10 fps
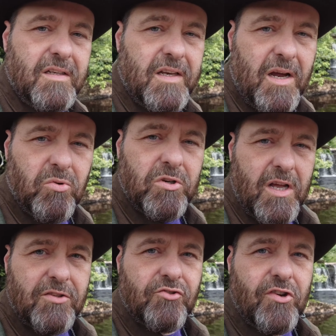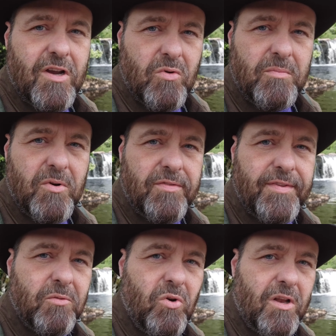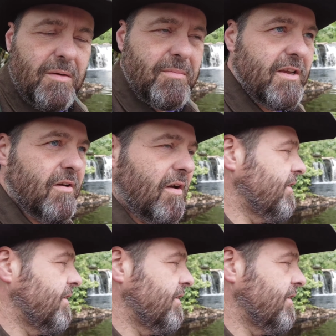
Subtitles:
Now, I would like to try one more thing while I'm here. I've